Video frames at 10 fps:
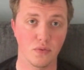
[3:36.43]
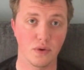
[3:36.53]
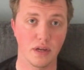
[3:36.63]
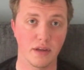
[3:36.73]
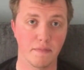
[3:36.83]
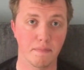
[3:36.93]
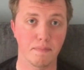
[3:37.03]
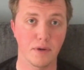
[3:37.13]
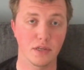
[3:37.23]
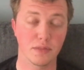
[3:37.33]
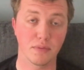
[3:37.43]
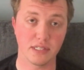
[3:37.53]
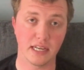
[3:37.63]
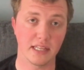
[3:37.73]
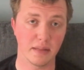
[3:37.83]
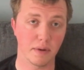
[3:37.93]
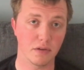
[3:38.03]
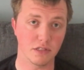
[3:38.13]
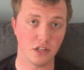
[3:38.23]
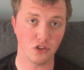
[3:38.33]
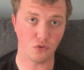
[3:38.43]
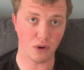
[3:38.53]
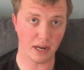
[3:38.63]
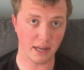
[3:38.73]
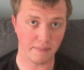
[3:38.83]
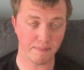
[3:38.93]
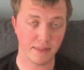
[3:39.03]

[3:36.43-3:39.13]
the person presenting the poster directly.